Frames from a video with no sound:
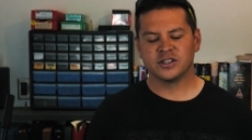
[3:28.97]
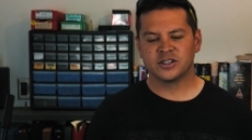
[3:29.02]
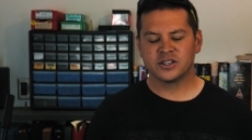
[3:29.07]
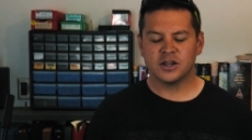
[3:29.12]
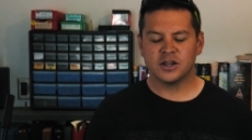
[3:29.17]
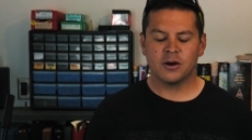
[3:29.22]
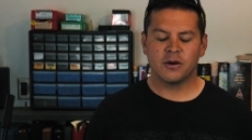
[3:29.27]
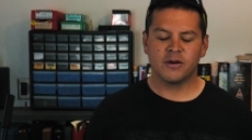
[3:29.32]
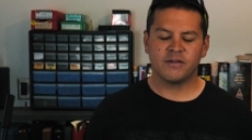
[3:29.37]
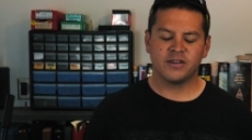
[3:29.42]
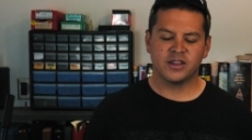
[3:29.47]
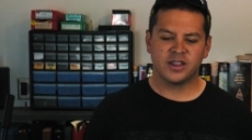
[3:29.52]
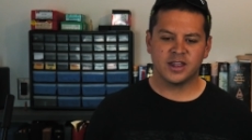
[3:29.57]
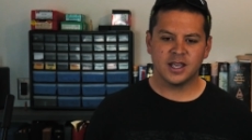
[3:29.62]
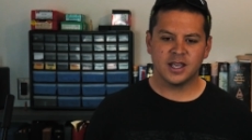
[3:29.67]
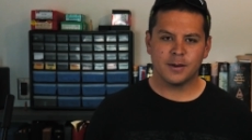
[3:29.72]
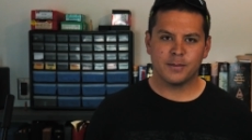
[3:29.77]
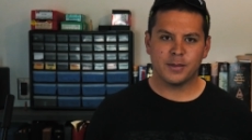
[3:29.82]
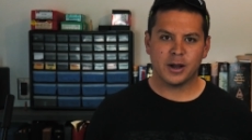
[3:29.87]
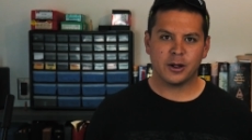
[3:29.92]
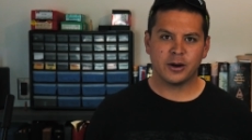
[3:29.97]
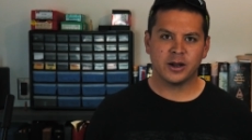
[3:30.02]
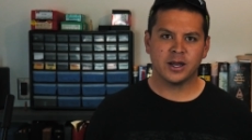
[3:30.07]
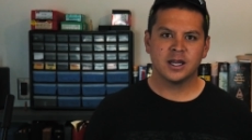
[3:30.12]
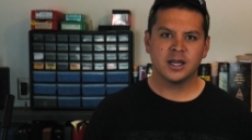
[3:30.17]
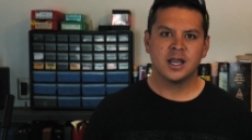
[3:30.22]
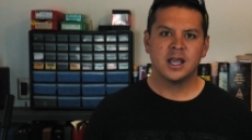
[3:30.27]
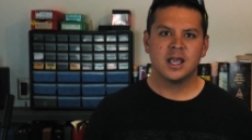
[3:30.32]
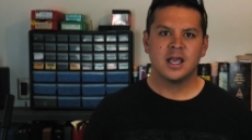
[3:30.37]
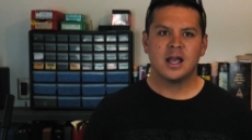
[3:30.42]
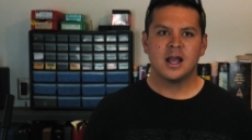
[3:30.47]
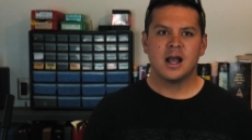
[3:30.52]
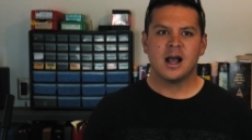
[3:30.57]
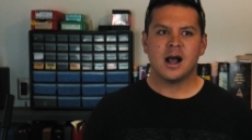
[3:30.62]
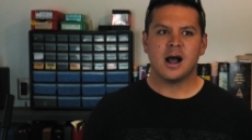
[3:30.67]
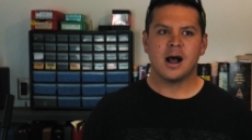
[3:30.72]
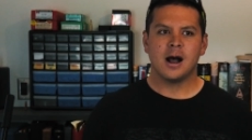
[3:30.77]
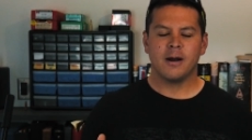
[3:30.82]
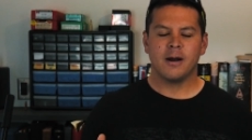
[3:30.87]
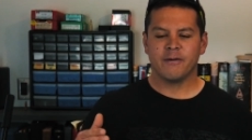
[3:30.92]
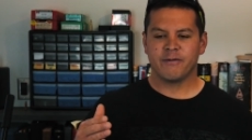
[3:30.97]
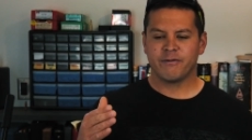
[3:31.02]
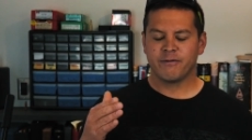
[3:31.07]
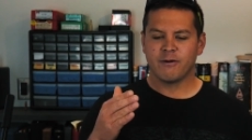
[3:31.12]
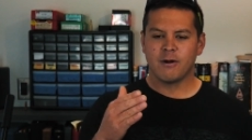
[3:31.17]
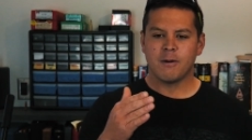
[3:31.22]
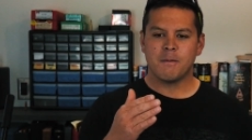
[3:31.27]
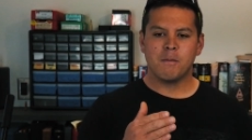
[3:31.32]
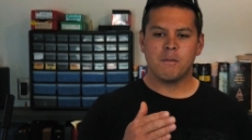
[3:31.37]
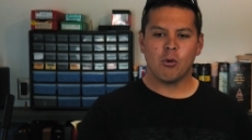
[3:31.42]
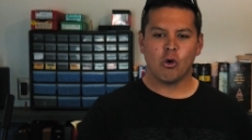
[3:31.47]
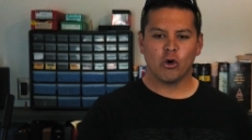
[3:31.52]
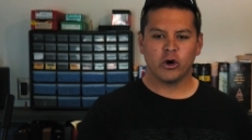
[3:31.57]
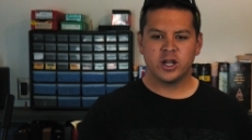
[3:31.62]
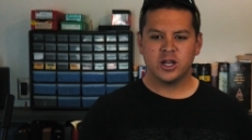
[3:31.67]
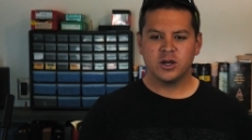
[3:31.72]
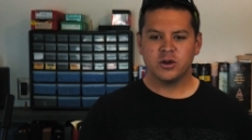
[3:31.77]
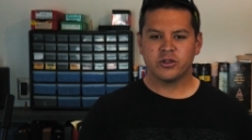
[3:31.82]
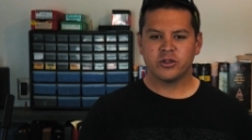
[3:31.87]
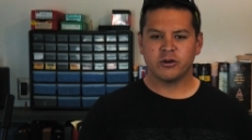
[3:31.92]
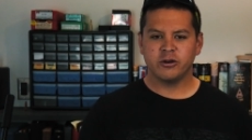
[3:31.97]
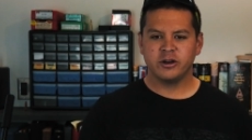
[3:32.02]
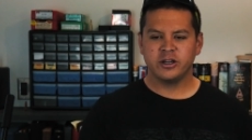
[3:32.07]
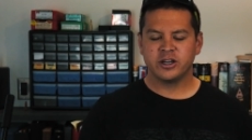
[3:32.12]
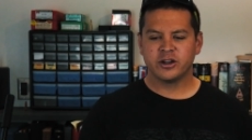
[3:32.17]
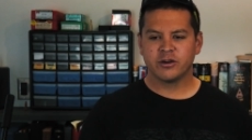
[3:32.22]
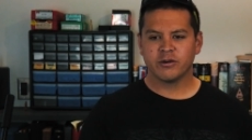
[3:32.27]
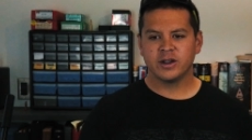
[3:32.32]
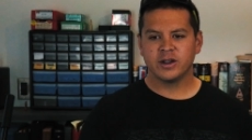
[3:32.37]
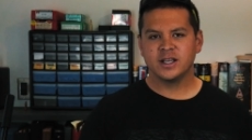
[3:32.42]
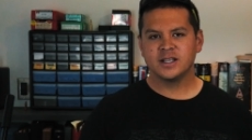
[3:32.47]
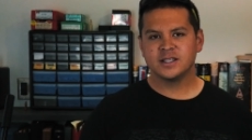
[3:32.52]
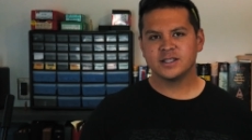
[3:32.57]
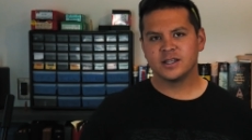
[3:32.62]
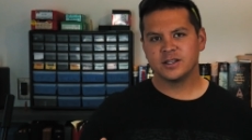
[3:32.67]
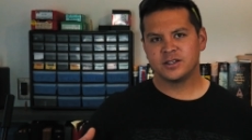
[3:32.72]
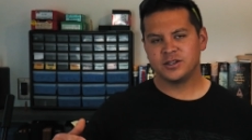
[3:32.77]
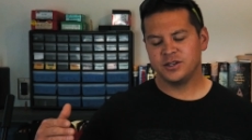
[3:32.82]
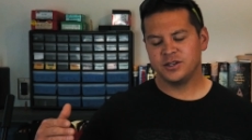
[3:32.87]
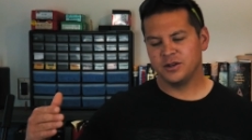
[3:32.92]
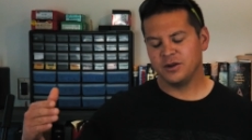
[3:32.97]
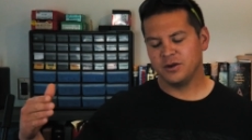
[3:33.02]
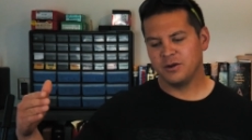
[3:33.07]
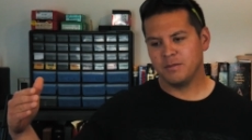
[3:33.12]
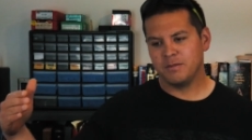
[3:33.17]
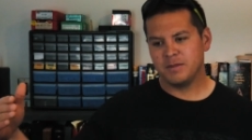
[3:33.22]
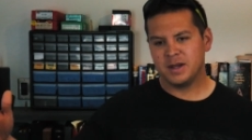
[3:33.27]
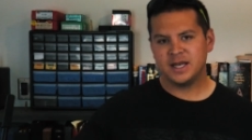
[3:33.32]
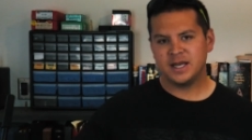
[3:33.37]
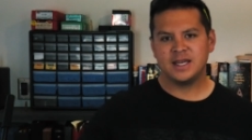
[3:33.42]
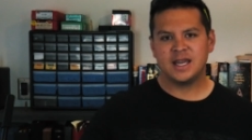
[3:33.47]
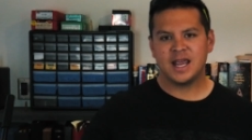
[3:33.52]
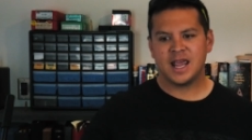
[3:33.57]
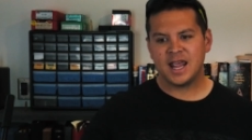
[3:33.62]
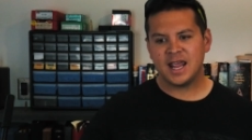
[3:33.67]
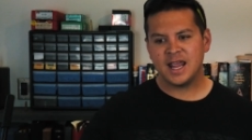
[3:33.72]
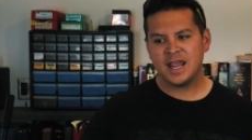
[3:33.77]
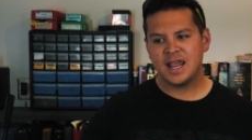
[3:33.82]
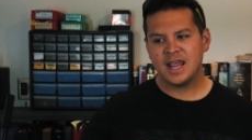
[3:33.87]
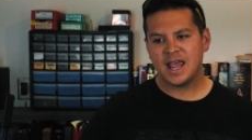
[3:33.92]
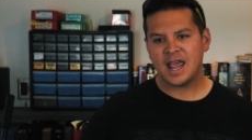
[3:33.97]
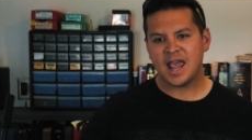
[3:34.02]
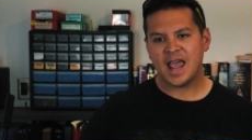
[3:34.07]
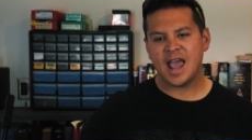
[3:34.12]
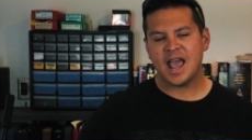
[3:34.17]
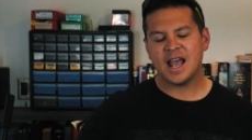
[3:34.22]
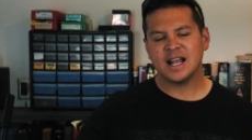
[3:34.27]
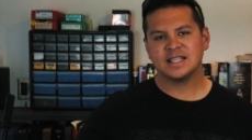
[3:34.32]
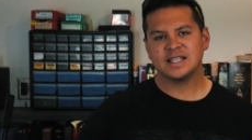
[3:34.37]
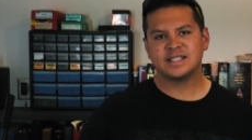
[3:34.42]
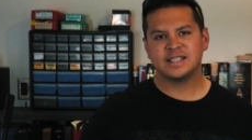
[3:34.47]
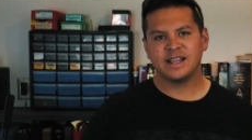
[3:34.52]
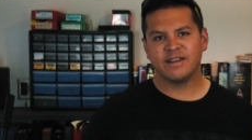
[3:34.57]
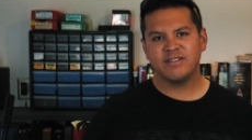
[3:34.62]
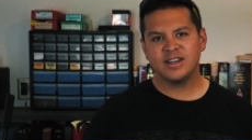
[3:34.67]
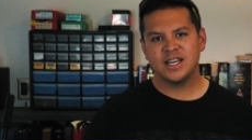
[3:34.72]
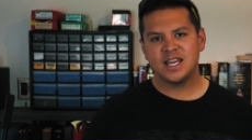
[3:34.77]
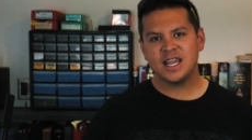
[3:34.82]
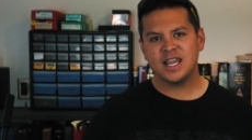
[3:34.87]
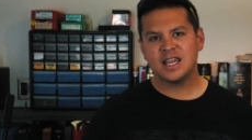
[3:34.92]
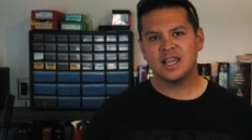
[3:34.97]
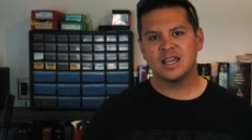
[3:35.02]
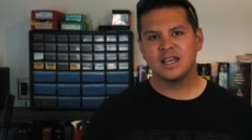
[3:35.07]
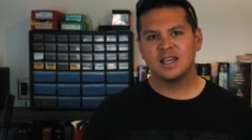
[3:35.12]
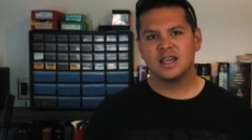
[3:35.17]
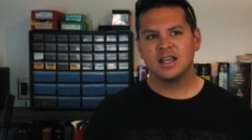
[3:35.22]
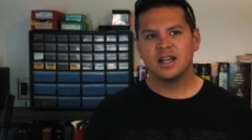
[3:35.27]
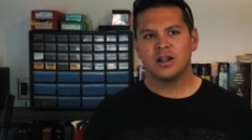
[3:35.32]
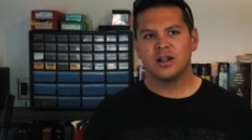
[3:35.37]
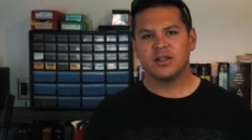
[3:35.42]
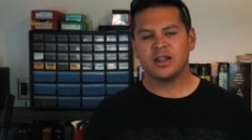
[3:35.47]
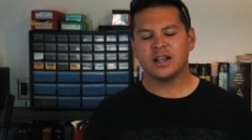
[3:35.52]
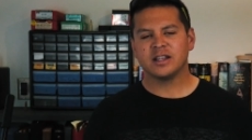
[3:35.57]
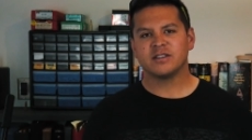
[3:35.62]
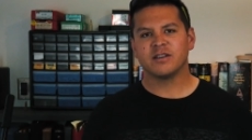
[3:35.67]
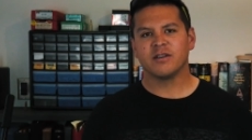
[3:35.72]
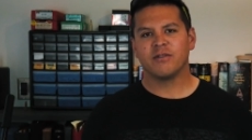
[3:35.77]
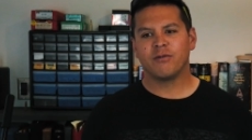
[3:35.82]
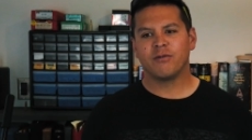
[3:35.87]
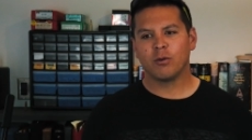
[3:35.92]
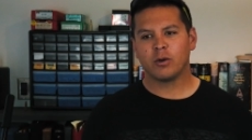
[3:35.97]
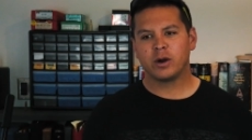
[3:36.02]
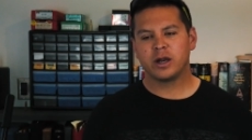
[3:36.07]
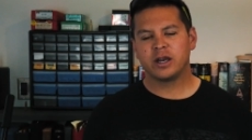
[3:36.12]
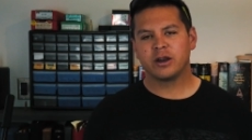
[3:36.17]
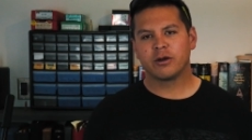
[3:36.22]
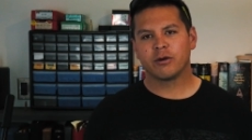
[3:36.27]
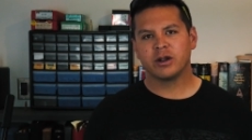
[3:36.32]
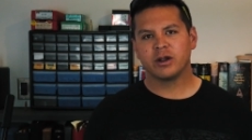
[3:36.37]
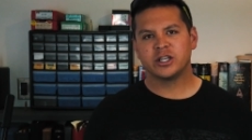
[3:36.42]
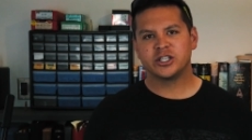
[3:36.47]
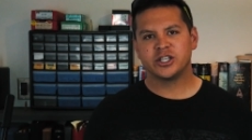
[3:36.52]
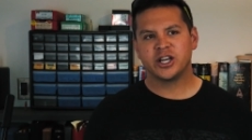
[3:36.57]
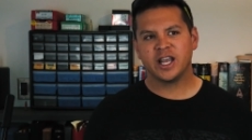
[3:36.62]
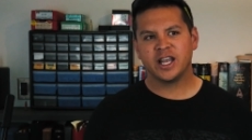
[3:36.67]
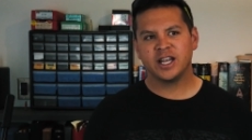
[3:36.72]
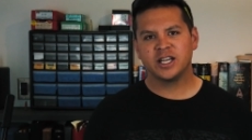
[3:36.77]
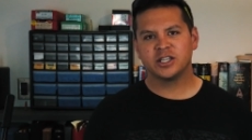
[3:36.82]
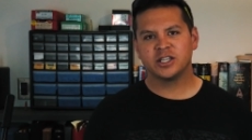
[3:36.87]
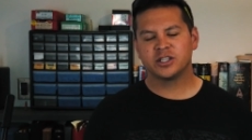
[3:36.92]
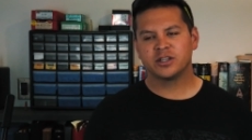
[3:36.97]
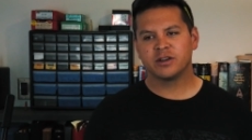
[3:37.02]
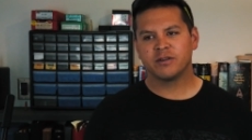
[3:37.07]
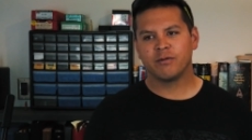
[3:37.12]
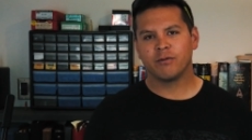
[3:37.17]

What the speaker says: So if you think about it, from morning 30 degrees to midday at 70, that's a 40 degree change.